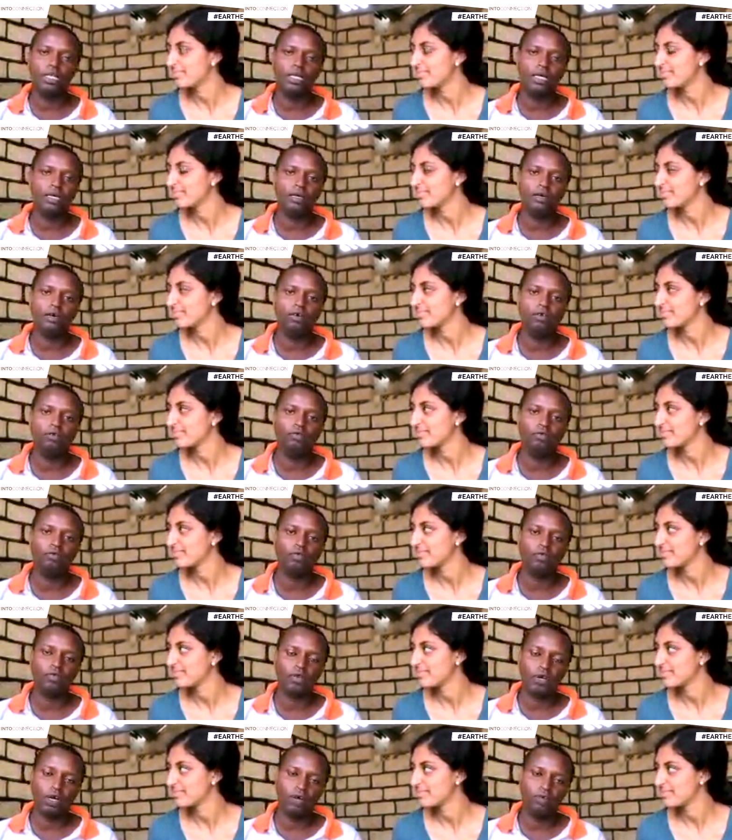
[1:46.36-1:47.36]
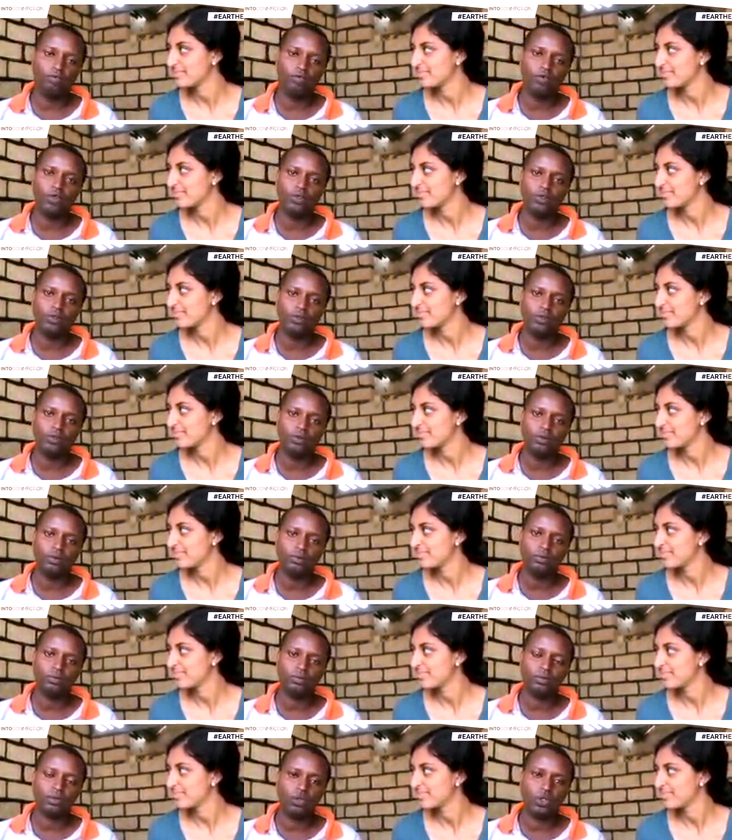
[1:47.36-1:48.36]
Speaker 1: a layer of gravel,
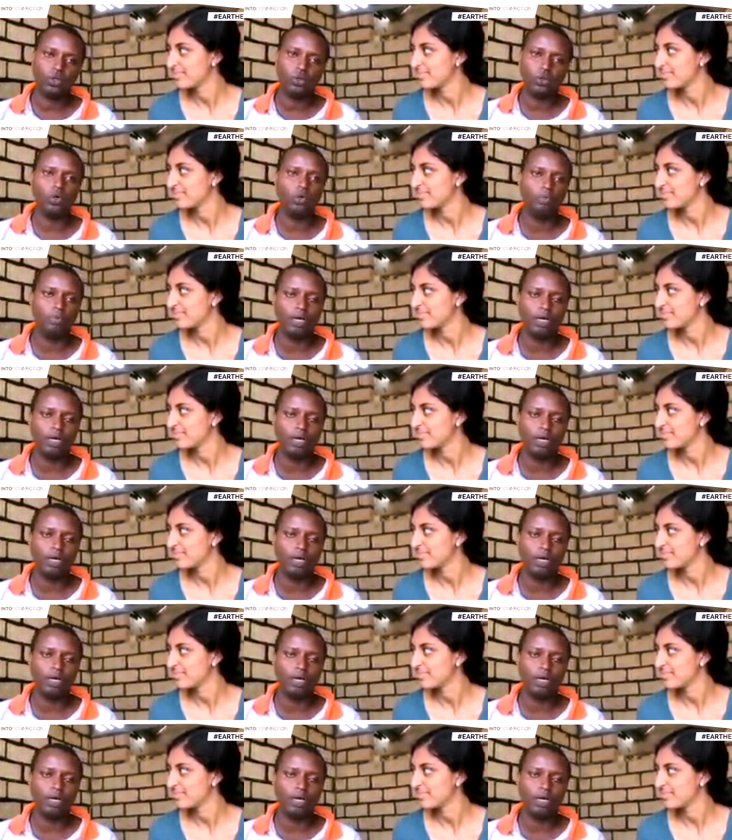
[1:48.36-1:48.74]
which we